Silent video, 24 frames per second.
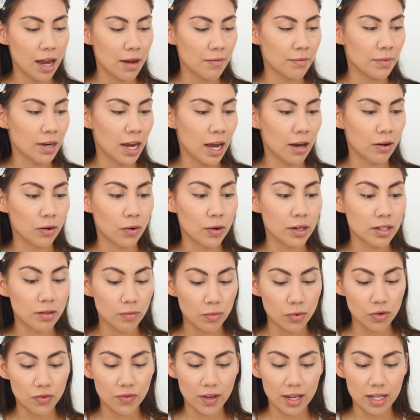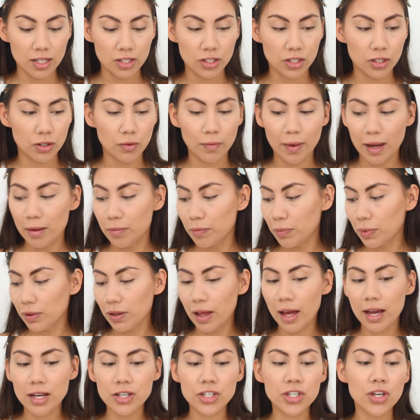I'm now going to move into my
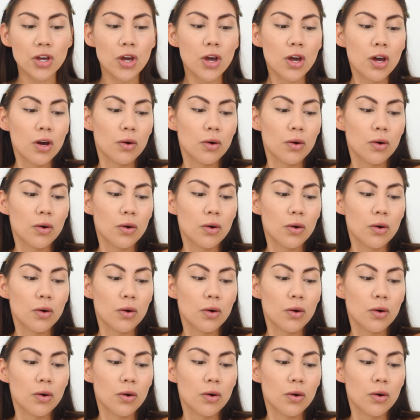blush,